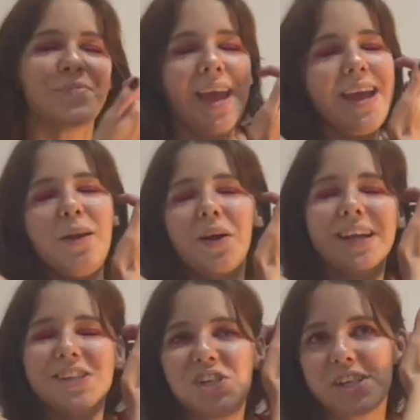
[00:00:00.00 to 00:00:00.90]

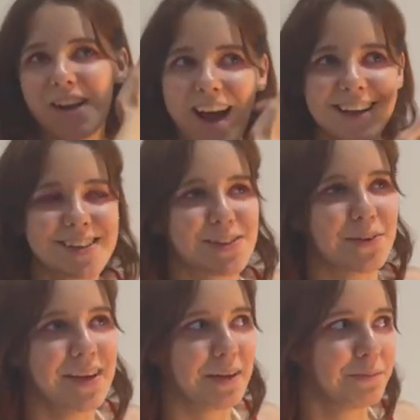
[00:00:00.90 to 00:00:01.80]
Anyways, she talks to
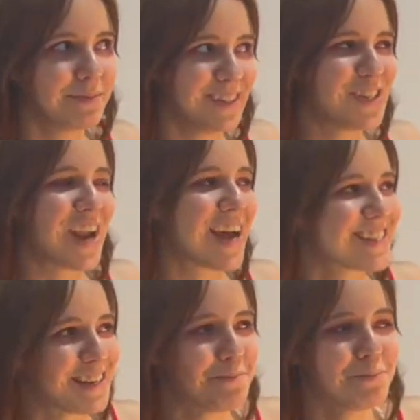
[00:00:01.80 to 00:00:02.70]
him and she
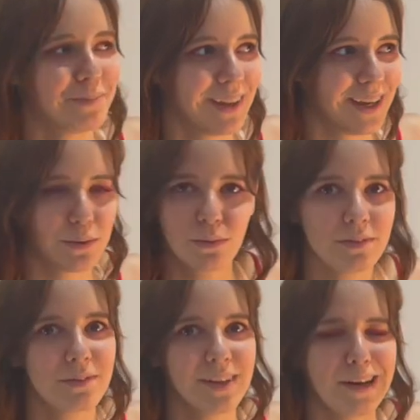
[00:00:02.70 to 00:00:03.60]
asks him, like,
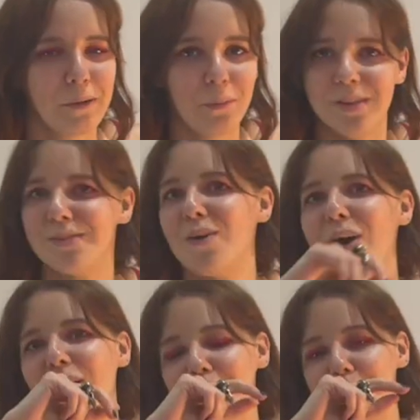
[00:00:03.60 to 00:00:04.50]
you know, what's
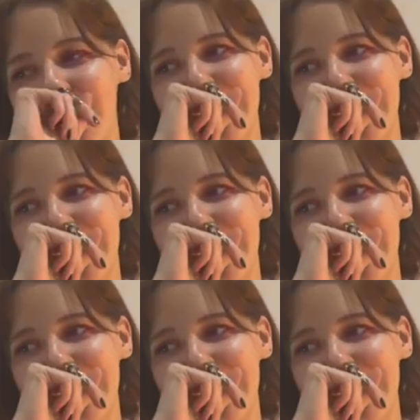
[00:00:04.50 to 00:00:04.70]
wrong?